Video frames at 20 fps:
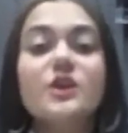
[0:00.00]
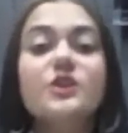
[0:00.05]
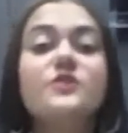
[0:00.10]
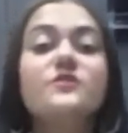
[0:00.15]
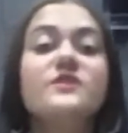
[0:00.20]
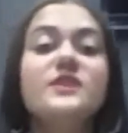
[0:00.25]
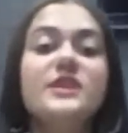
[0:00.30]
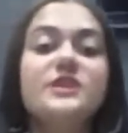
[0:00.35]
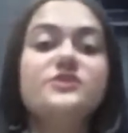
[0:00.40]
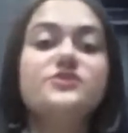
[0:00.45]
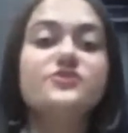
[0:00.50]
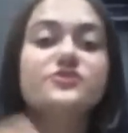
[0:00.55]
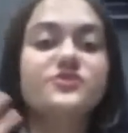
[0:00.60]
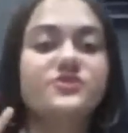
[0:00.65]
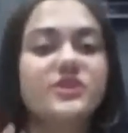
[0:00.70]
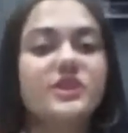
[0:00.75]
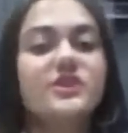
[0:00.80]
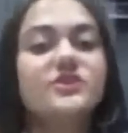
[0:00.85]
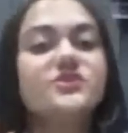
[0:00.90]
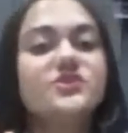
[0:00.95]
you need to
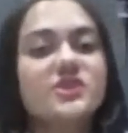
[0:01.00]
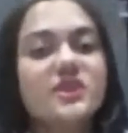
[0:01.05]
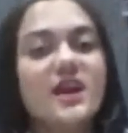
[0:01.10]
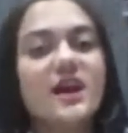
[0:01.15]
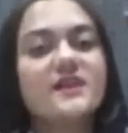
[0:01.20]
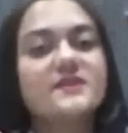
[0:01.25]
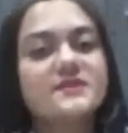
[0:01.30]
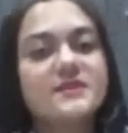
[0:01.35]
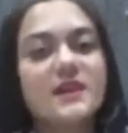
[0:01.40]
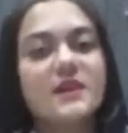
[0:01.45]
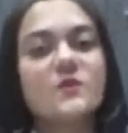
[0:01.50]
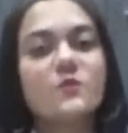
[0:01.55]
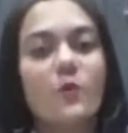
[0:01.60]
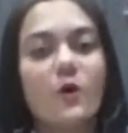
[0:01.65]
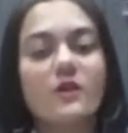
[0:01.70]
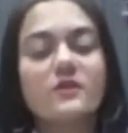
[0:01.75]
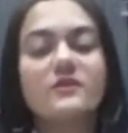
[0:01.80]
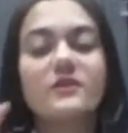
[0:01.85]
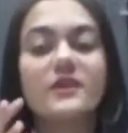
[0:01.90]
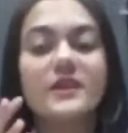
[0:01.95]
drink chia seed
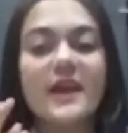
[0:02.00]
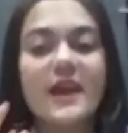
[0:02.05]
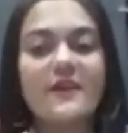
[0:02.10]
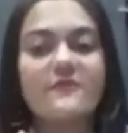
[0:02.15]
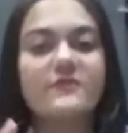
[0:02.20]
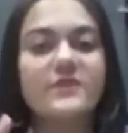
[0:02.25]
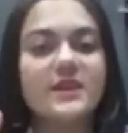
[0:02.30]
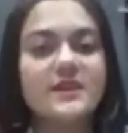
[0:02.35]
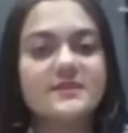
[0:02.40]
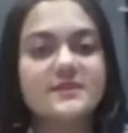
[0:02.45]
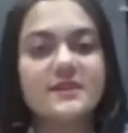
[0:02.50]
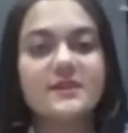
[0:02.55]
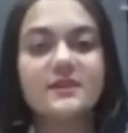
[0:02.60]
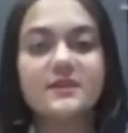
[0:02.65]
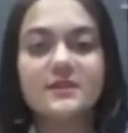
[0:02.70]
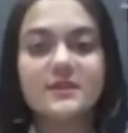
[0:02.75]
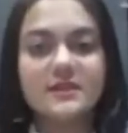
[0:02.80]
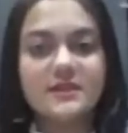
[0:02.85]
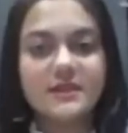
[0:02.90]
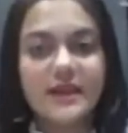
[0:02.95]
water every
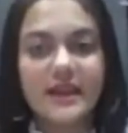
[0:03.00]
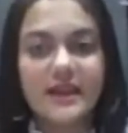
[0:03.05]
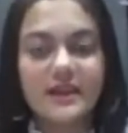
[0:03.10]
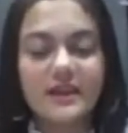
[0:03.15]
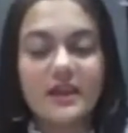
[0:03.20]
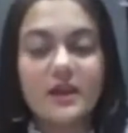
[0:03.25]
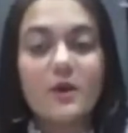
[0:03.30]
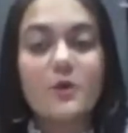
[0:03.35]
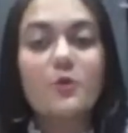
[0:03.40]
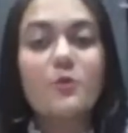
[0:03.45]
single day.